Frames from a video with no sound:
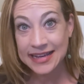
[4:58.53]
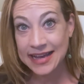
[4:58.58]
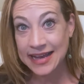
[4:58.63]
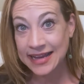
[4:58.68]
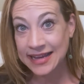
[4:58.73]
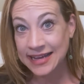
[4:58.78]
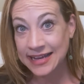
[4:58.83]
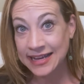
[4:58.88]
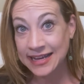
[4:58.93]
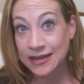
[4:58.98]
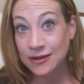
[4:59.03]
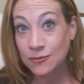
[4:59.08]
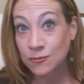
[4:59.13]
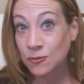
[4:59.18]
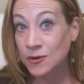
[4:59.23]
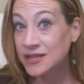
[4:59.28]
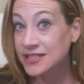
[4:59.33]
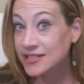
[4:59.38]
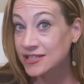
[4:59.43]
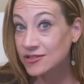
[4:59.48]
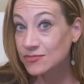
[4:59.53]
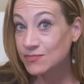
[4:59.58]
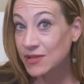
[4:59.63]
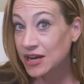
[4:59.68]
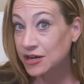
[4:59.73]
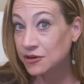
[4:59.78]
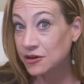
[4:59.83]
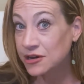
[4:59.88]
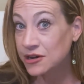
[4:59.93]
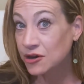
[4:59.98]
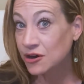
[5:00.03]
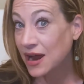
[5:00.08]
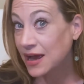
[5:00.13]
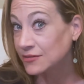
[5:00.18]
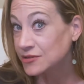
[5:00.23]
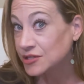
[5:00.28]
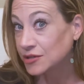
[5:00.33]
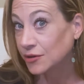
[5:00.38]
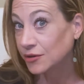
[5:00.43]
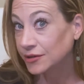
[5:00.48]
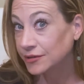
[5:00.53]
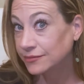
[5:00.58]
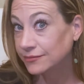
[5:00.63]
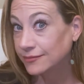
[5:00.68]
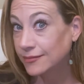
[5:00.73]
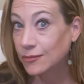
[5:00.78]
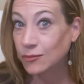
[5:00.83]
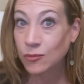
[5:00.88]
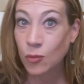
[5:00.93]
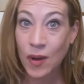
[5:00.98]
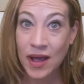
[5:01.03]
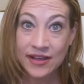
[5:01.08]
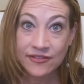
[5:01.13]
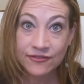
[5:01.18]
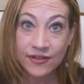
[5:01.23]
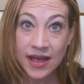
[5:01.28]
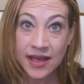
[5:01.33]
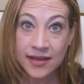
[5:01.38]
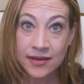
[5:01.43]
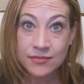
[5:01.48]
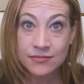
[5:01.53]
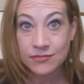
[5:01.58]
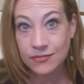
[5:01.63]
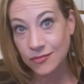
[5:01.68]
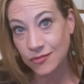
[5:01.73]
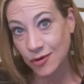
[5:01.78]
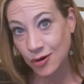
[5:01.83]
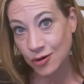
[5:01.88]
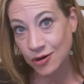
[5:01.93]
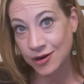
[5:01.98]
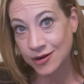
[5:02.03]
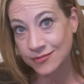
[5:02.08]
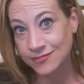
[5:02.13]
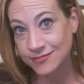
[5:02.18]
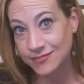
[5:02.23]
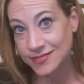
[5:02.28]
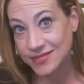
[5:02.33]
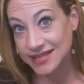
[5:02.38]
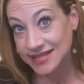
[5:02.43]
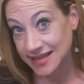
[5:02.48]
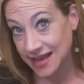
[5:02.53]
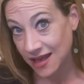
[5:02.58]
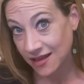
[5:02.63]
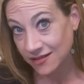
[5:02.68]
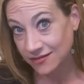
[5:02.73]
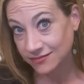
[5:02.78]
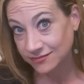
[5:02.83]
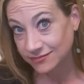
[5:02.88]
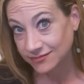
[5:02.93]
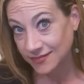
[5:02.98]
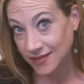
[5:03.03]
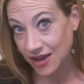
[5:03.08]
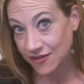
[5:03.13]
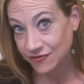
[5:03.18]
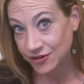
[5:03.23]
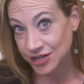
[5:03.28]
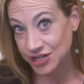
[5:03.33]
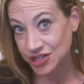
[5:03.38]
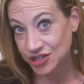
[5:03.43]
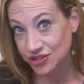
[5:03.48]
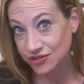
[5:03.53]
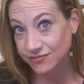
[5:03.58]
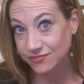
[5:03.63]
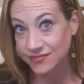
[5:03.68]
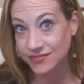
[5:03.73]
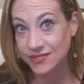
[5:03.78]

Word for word: Uh, what's better in your household, Wi-Fi or cell coverage?